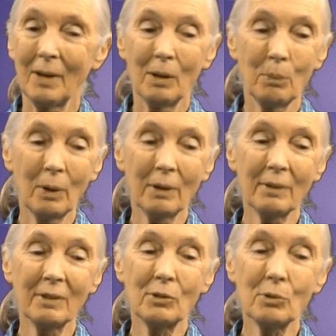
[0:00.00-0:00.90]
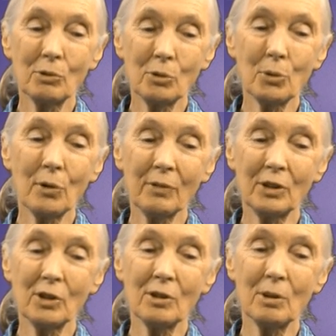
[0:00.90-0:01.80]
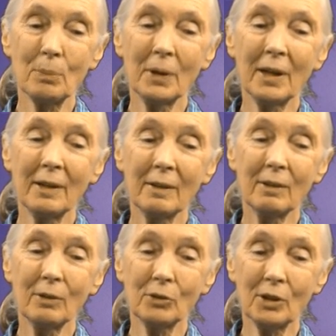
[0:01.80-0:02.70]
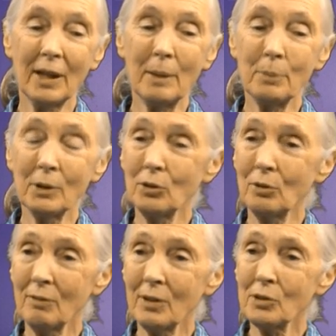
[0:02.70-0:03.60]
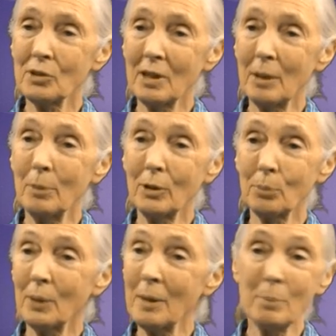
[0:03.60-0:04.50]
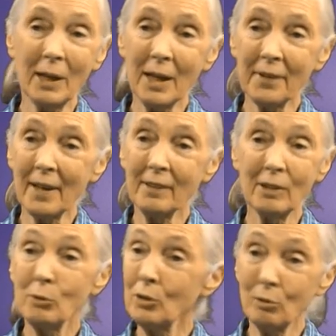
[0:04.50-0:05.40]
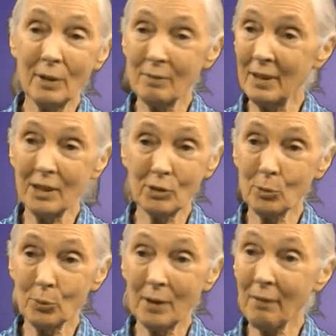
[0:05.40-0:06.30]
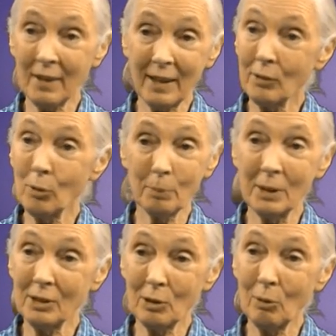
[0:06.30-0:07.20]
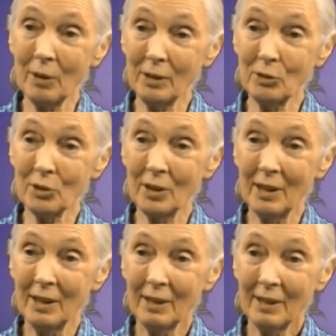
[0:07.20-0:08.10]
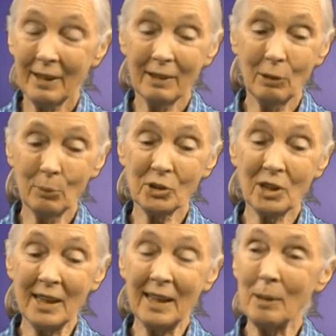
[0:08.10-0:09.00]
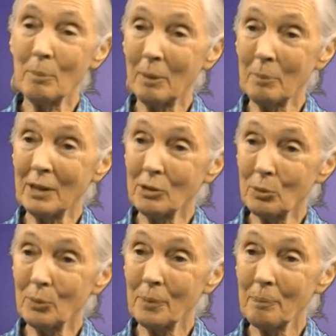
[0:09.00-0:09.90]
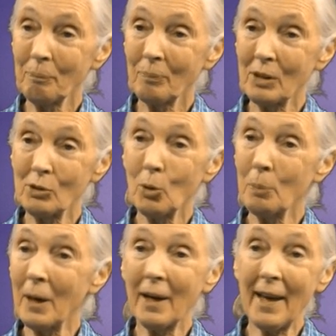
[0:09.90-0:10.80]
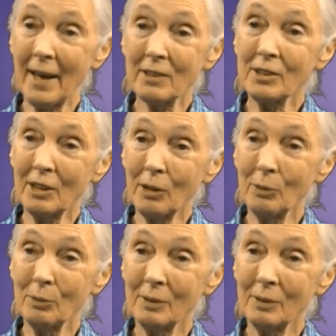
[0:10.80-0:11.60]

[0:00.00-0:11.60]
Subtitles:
Well, sort of. It's just that when I got to Cambridge University, because when I began I had no degree of any sort, nothing. I'd not been to college. And Louis Leakey, my mentor, told me I had to go